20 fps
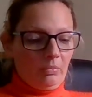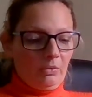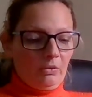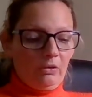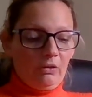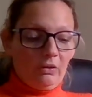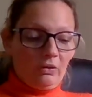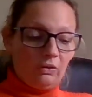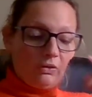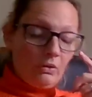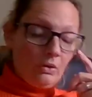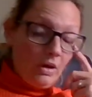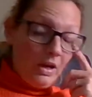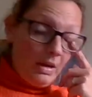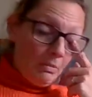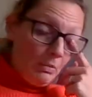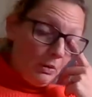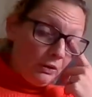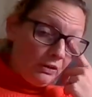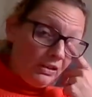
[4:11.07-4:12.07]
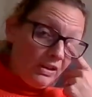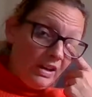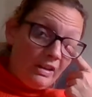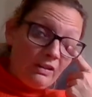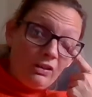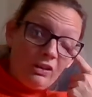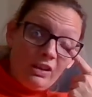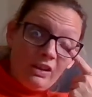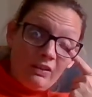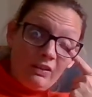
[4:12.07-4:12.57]
which is modern
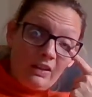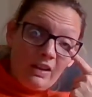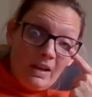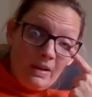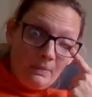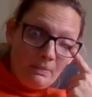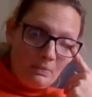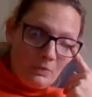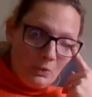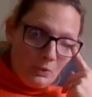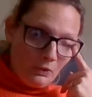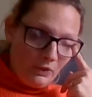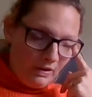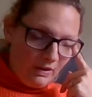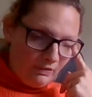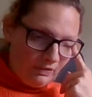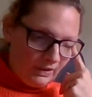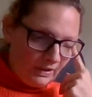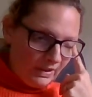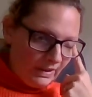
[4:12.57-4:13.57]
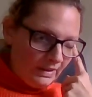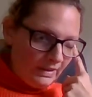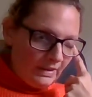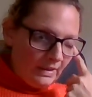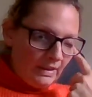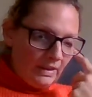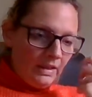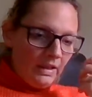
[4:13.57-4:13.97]
day Tunisia, North Africa.